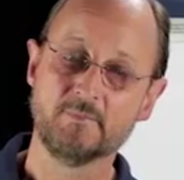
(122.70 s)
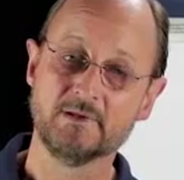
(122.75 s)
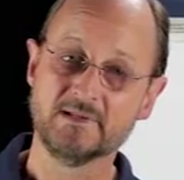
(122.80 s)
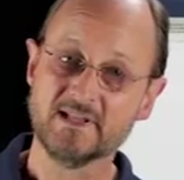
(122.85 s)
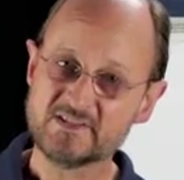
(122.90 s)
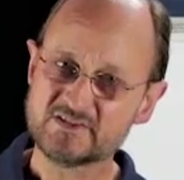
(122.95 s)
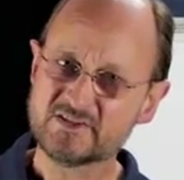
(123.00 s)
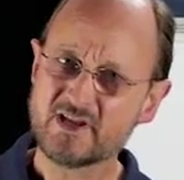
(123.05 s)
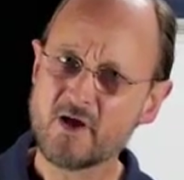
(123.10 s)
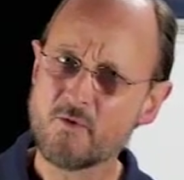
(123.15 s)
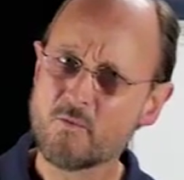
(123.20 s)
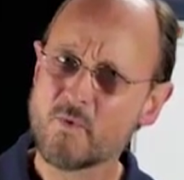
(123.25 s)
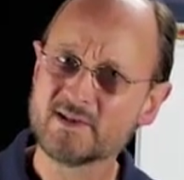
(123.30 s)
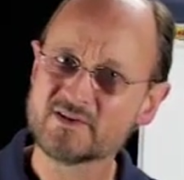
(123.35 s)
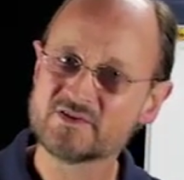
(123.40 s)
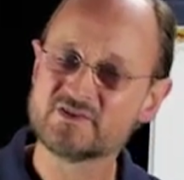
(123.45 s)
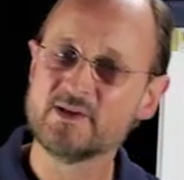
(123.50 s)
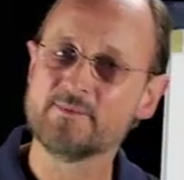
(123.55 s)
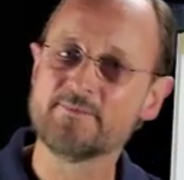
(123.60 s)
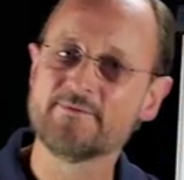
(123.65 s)
But let's go
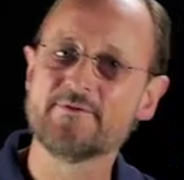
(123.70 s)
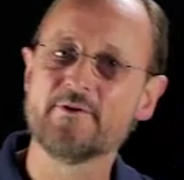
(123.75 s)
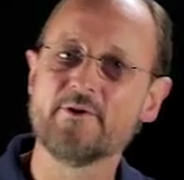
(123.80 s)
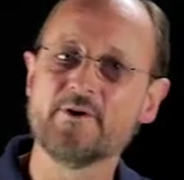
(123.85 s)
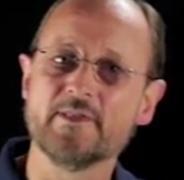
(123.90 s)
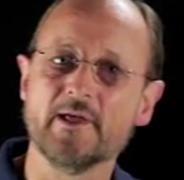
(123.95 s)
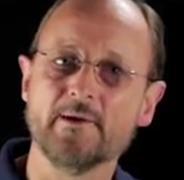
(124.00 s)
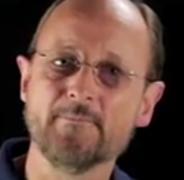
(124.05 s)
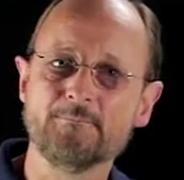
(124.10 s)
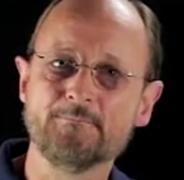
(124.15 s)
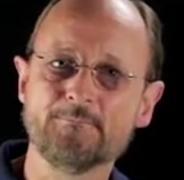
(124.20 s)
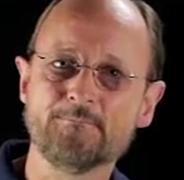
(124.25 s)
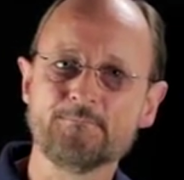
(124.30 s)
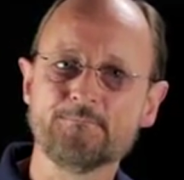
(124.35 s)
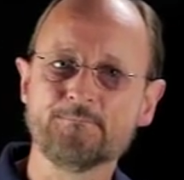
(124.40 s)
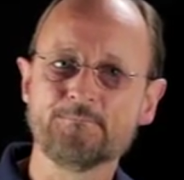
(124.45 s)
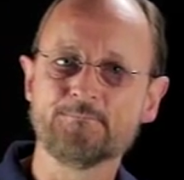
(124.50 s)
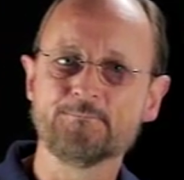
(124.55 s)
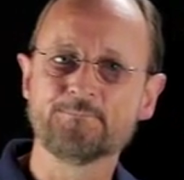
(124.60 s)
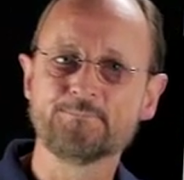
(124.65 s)
one step further.
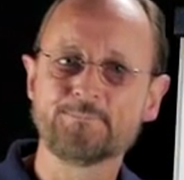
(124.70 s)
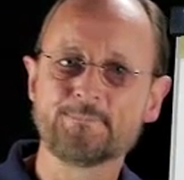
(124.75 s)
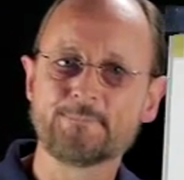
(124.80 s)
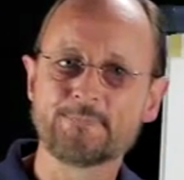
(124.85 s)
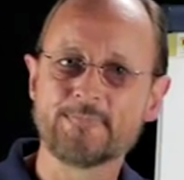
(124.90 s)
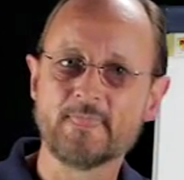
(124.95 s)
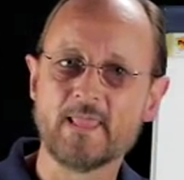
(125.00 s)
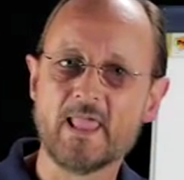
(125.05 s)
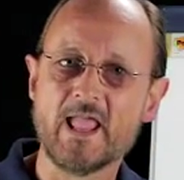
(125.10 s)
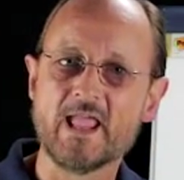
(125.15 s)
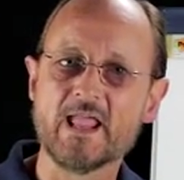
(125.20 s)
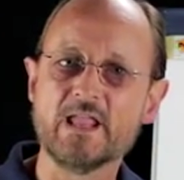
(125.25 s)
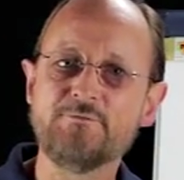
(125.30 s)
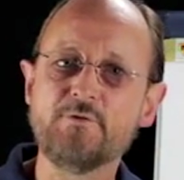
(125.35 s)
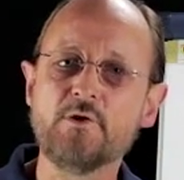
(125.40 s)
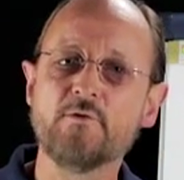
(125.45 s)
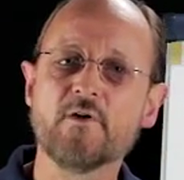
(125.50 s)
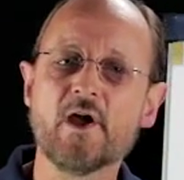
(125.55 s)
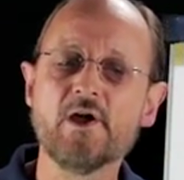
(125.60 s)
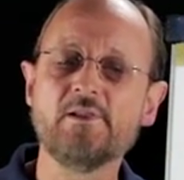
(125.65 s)

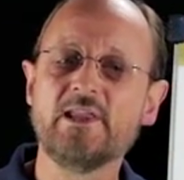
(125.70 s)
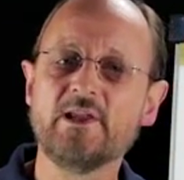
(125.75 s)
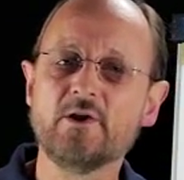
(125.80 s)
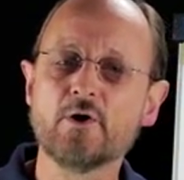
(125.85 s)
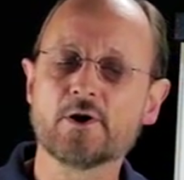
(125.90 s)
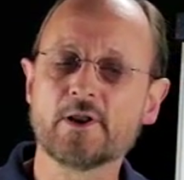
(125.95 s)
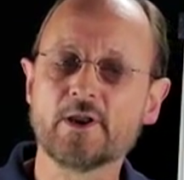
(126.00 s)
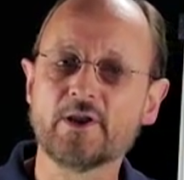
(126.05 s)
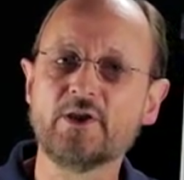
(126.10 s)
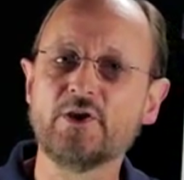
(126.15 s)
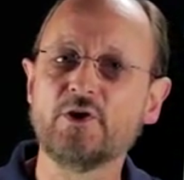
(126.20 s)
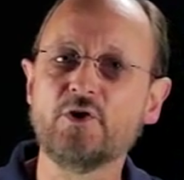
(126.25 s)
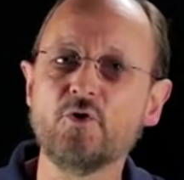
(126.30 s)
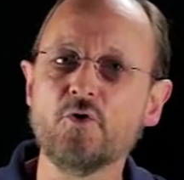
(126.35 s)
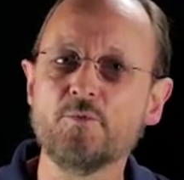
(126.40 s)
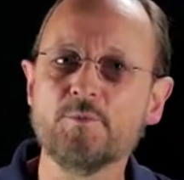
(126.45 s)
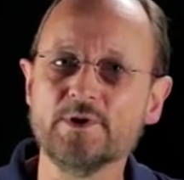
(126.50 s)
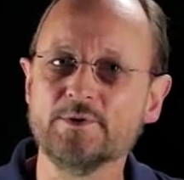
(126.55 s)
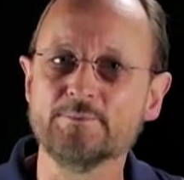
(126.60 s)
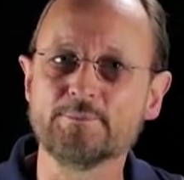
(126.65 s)
If you've only got a
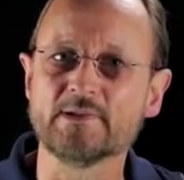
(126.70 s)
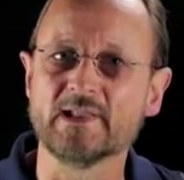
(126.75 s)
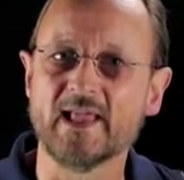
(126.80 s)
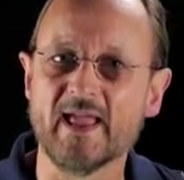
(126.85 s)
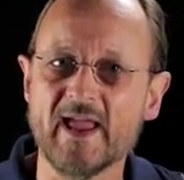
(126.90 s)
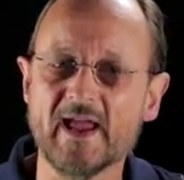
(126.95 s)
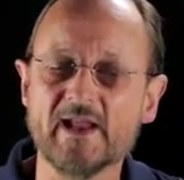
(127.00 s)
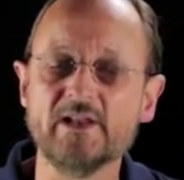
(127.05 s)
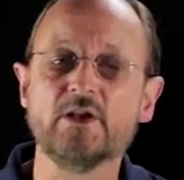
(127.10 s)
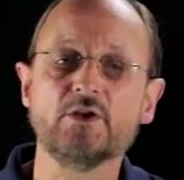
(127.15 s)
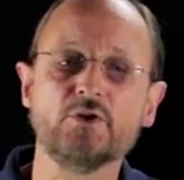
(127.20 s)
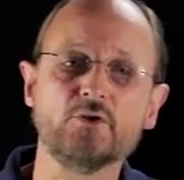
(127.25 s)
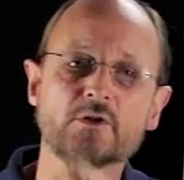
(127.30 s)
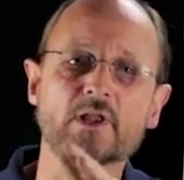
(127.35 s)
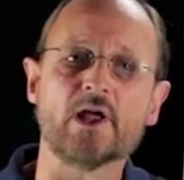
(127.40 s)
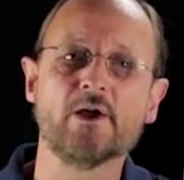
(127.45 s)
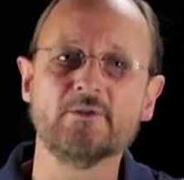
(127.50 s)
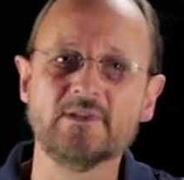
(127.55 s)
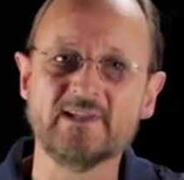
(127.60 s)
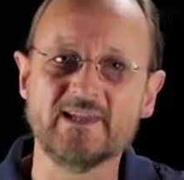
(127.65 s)
human plan,
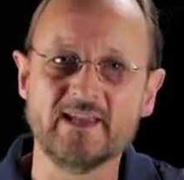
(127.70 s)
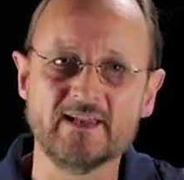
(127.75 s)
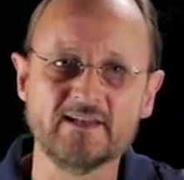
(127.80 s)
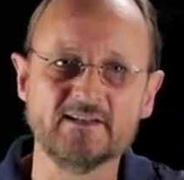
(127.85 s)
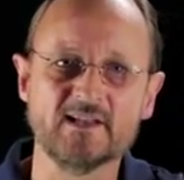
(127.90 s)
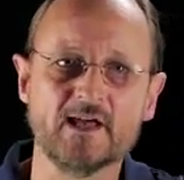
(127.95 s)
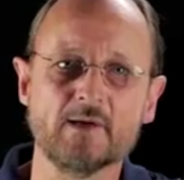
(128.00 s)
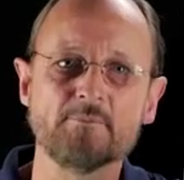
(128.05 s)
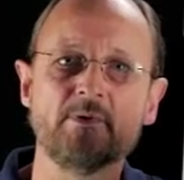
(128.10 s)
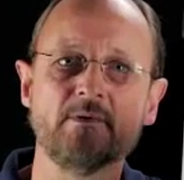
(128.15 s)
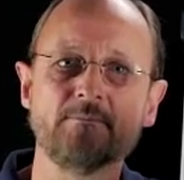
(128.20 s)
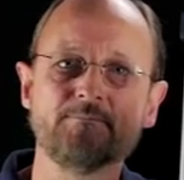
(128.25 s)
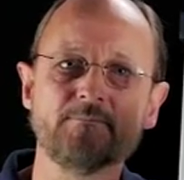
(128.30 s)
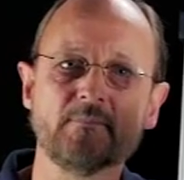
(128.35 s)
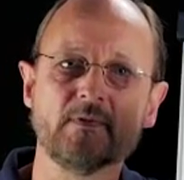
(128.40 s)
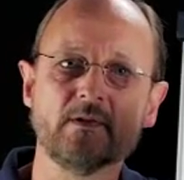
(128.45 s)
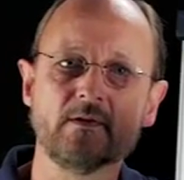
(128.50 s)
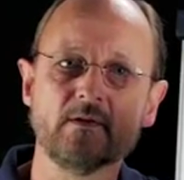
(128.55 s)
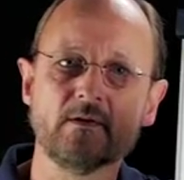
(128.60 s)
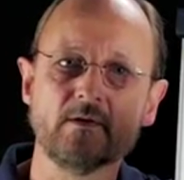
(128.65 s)
you'll only end up
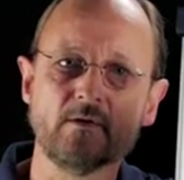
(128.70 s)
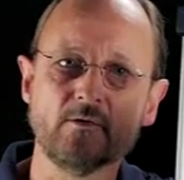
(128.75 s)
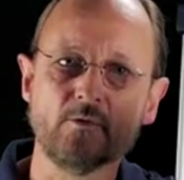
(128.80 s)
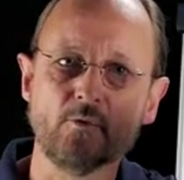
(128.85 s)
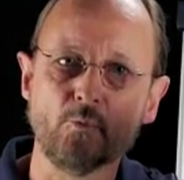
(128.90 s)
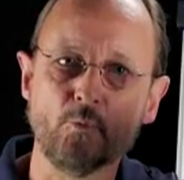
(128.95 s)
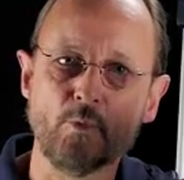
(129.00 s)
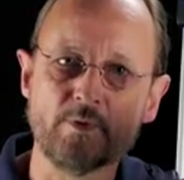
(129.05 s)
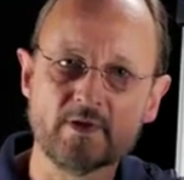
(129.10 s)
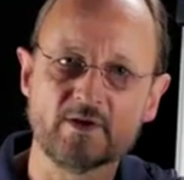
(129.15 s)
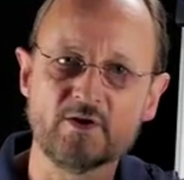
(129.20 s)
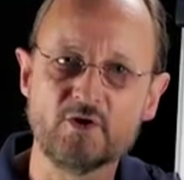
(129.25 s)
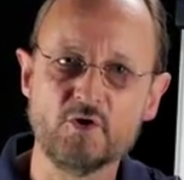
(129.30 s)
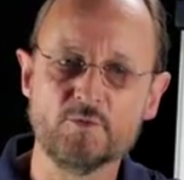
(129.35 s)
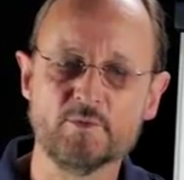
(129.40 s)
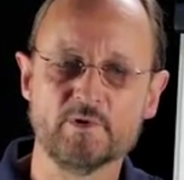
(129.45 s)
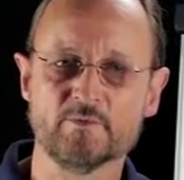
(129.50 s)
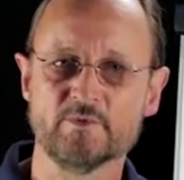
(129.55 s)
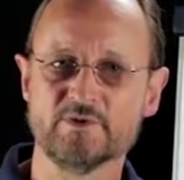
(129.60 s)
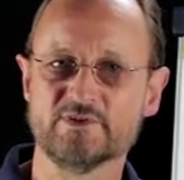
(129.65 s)
with a
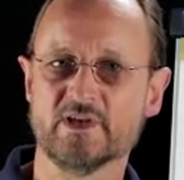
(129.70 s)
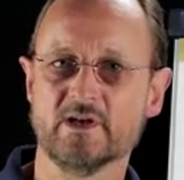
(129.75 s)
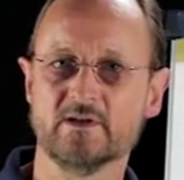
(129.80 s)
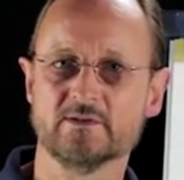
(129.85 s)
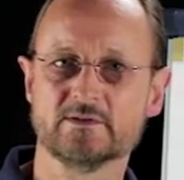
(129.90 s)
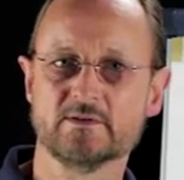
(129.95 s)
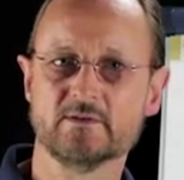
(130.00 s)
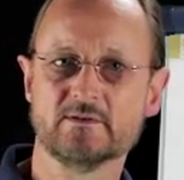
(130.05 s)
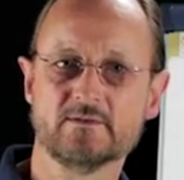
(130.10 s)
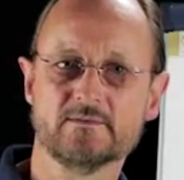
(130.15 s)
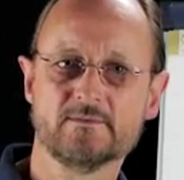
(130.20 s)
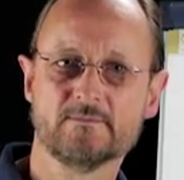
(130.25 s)
human result.